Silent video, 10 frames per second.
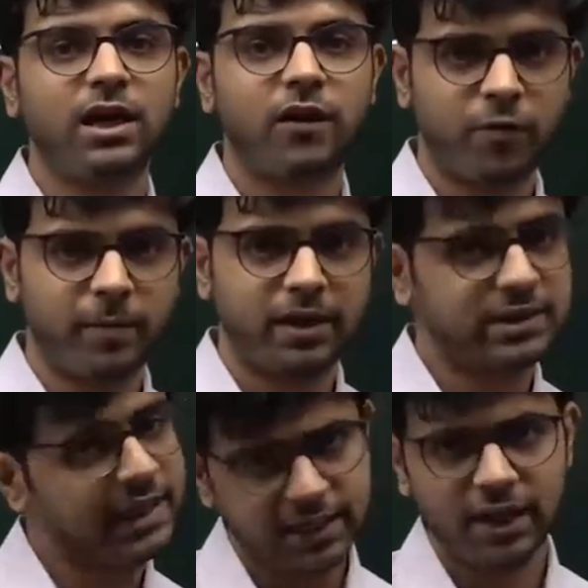
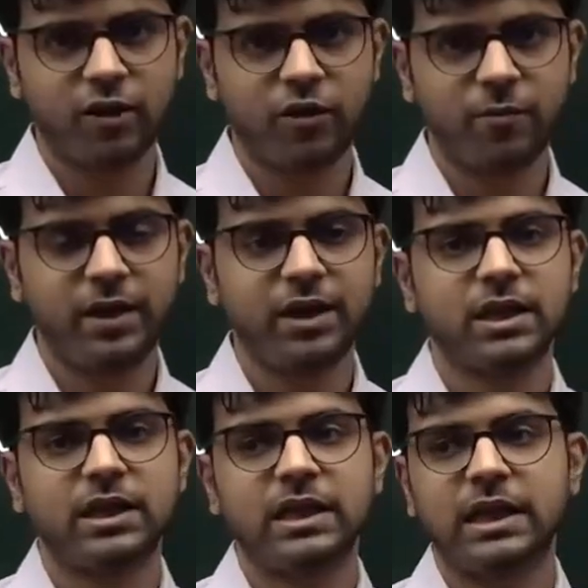government
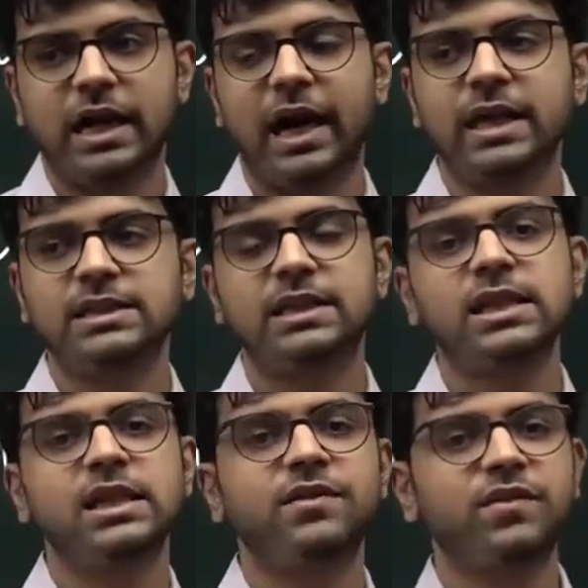has
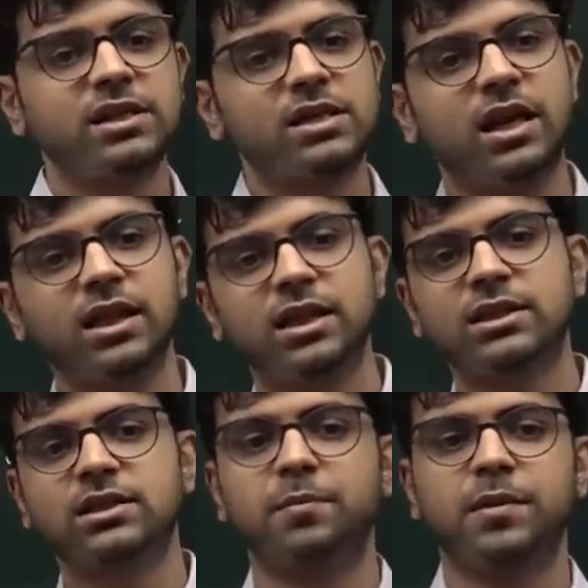disinvested in this
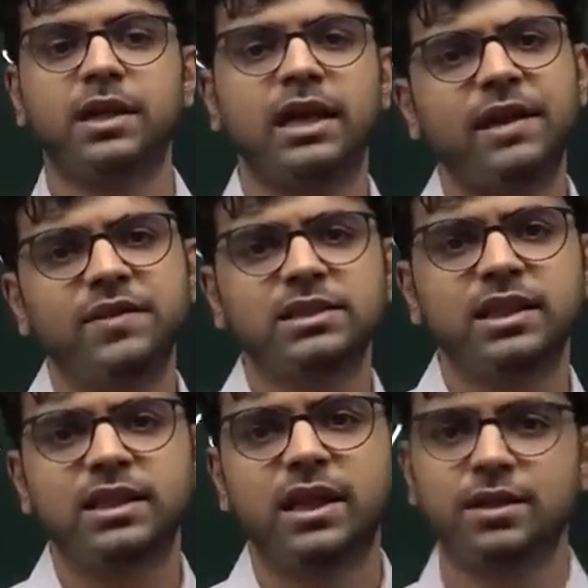company. Can we say
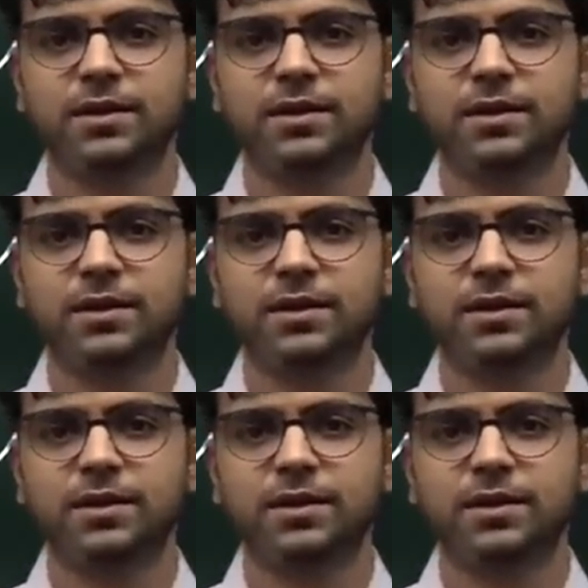that?